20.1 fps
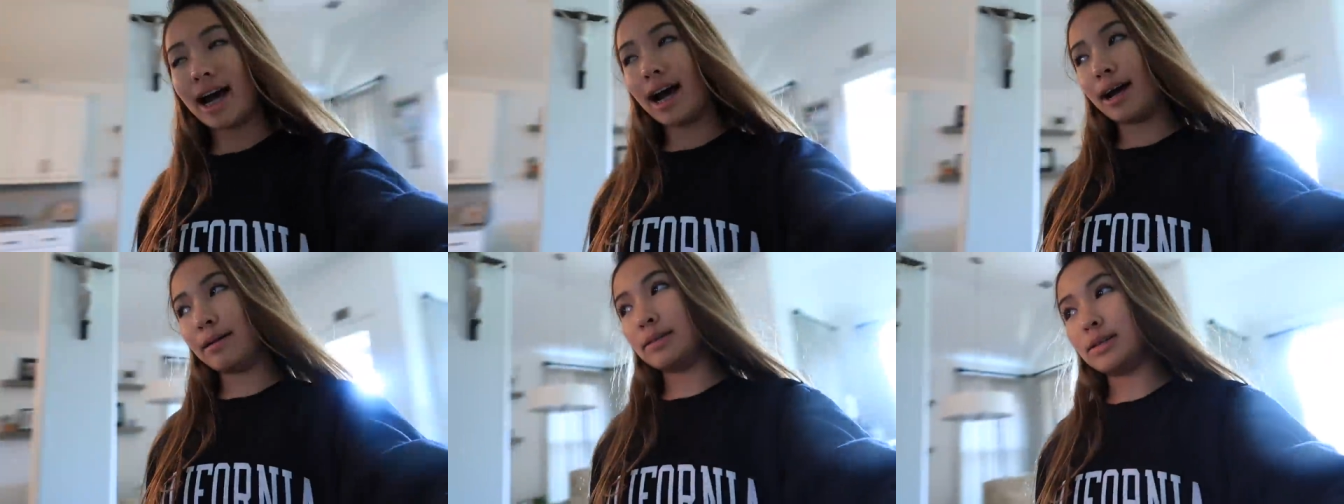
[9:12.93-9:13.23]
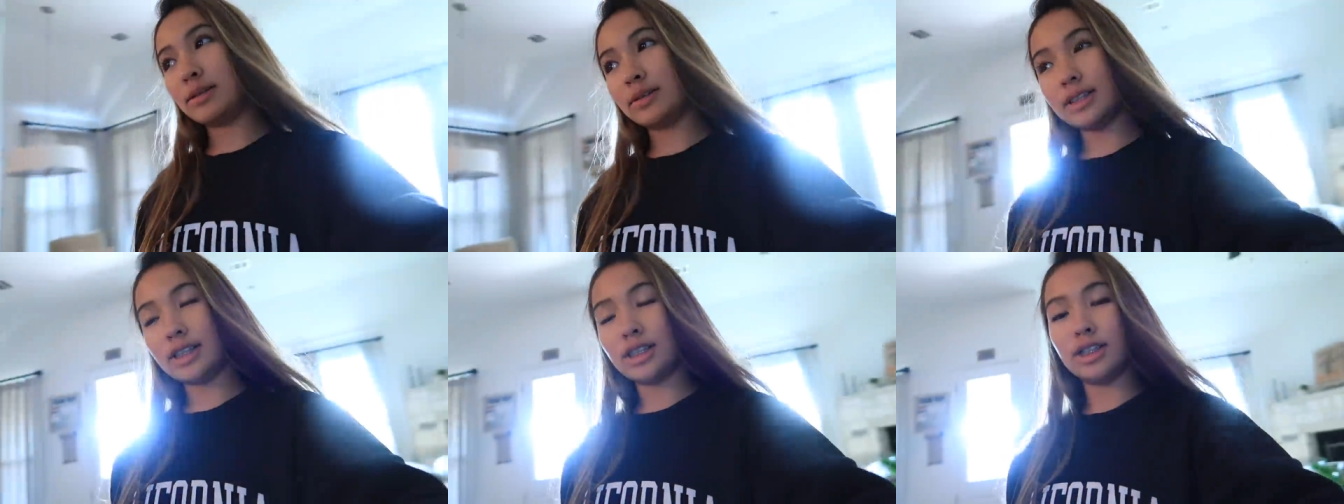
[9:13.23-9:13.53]
I'm
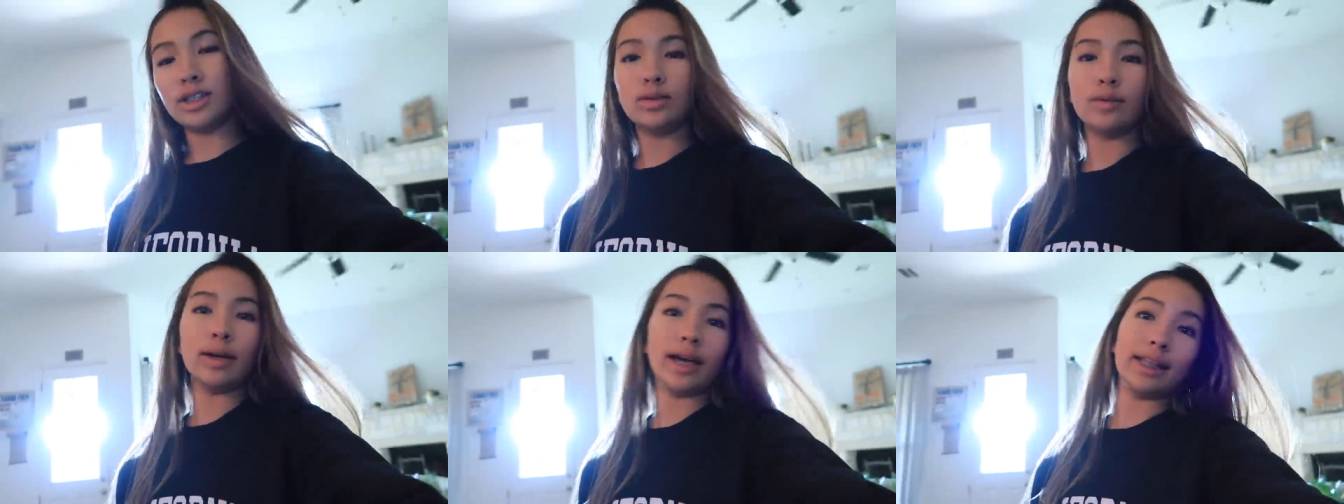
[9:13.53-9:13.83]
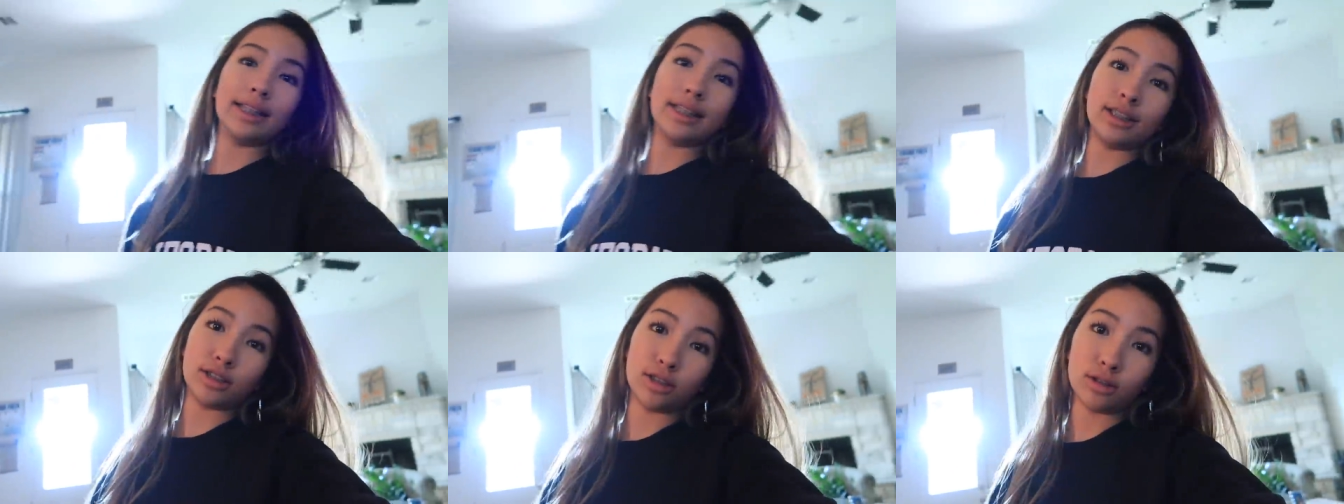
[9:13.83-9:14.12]
going to do a
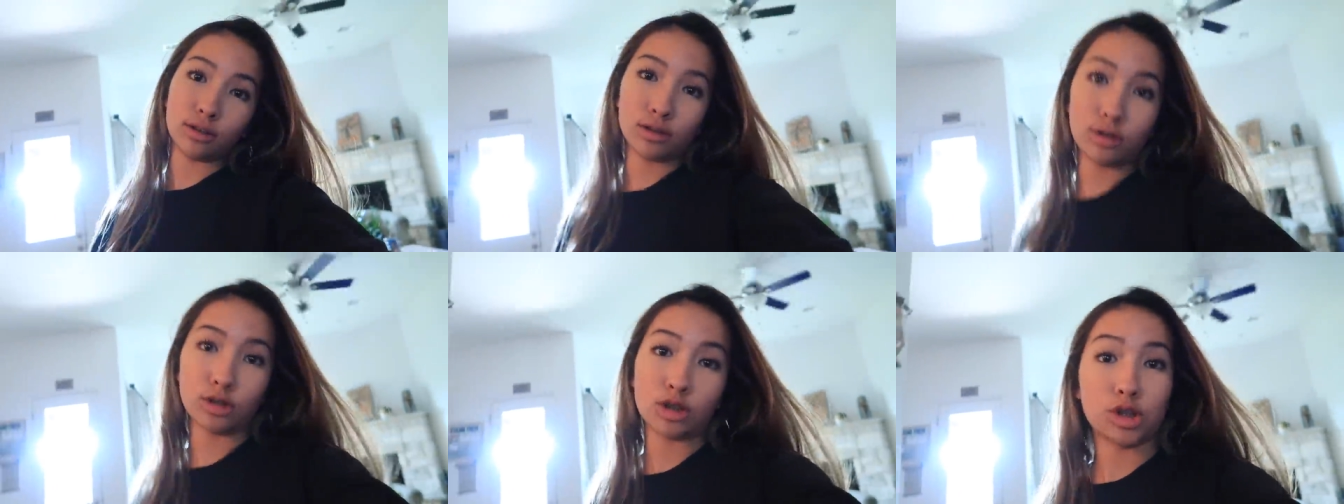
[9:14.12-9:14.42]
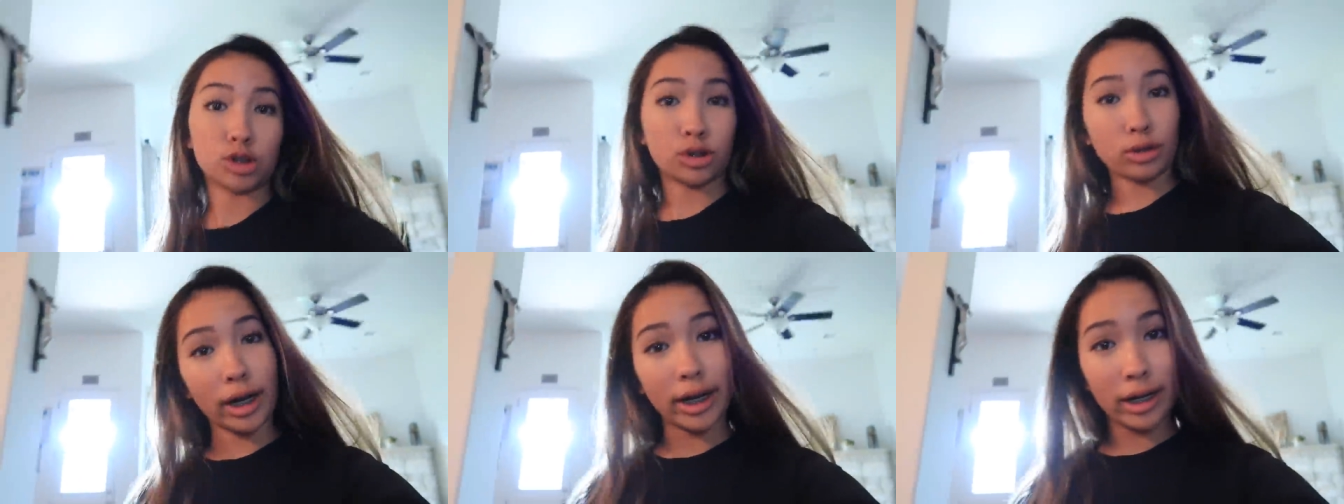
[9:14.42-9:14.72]
little
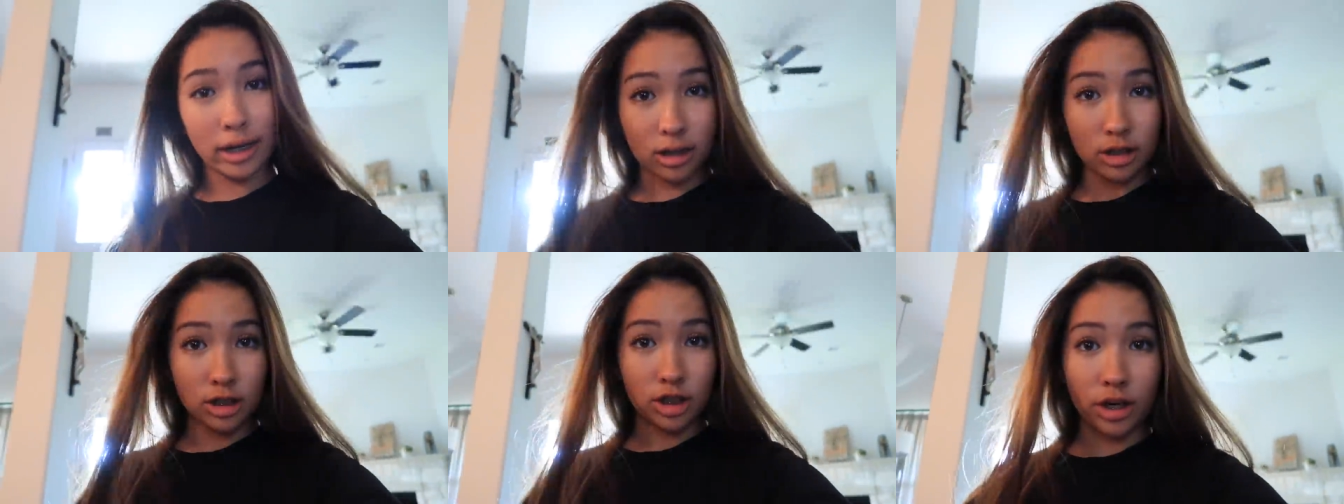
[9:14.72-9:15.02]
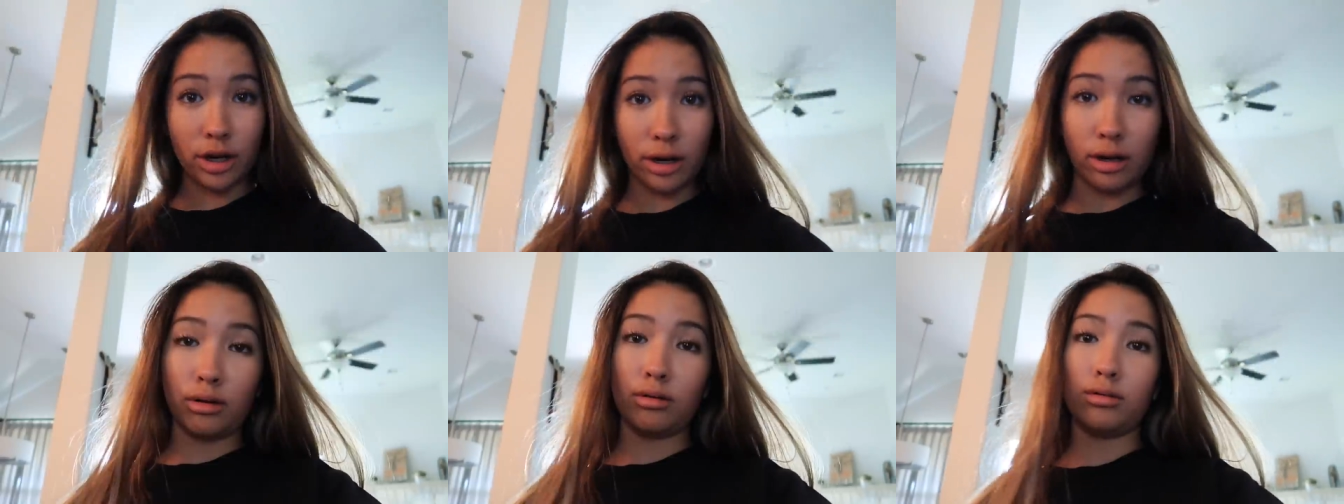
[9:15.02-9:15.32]
Trader
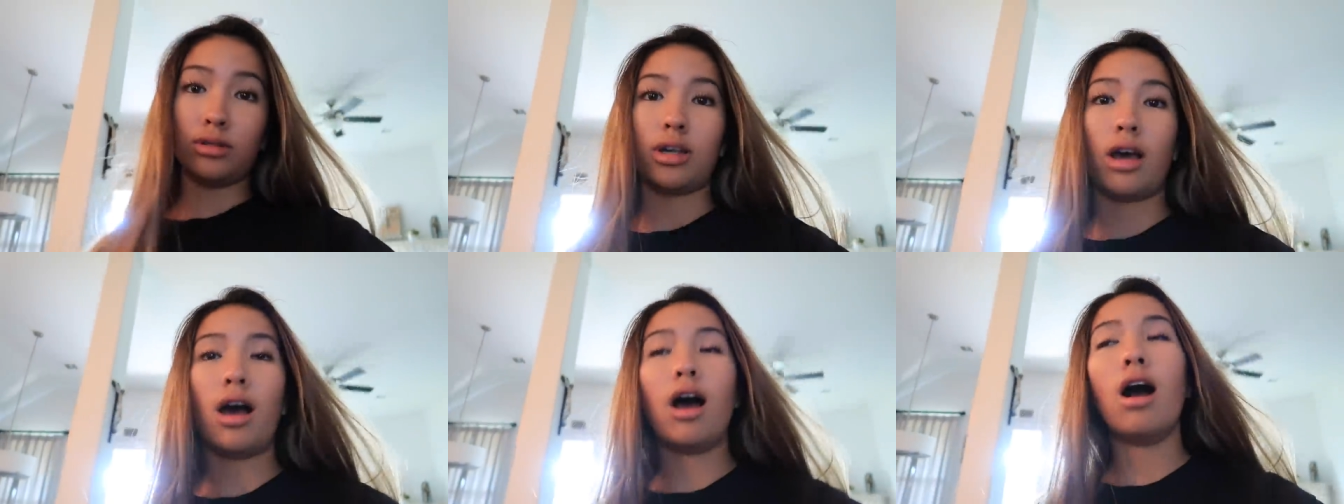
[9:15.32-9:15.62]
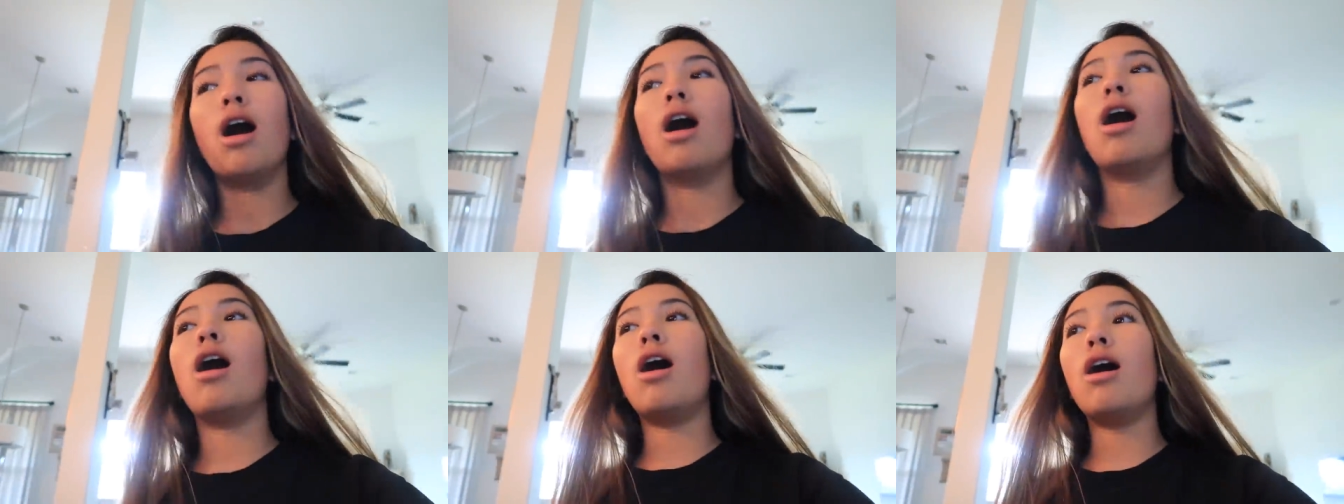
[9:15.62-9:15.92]
Joe's
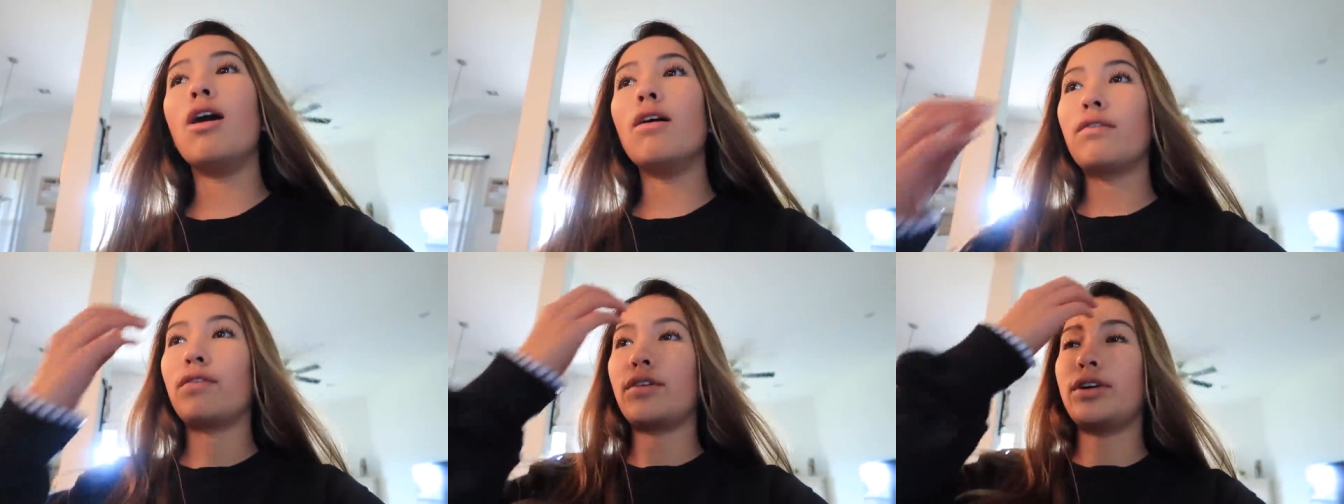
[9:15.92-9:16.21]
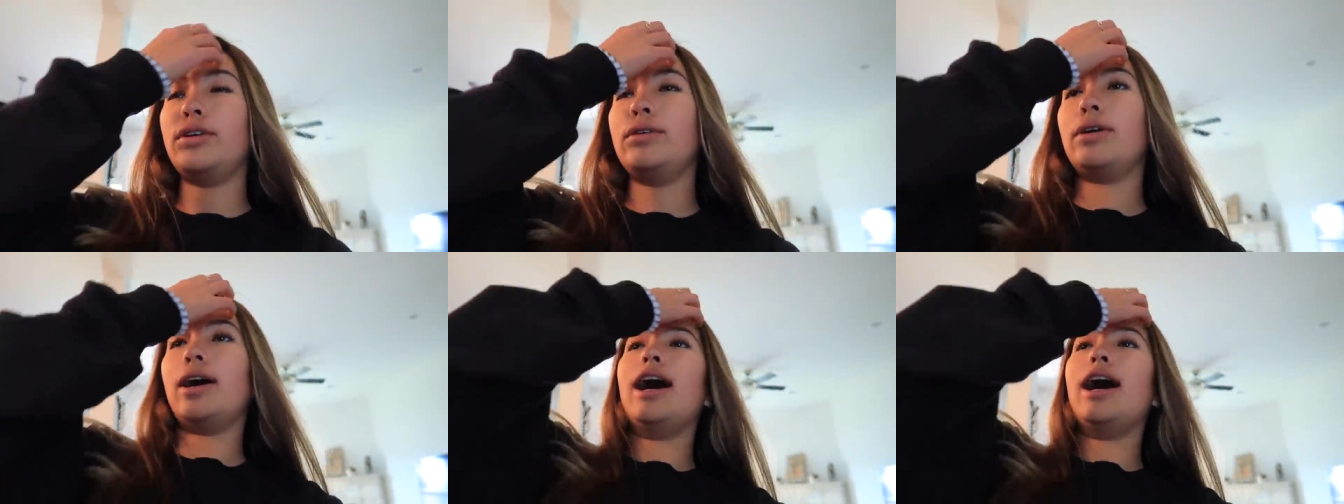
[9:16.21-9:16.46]
haul for you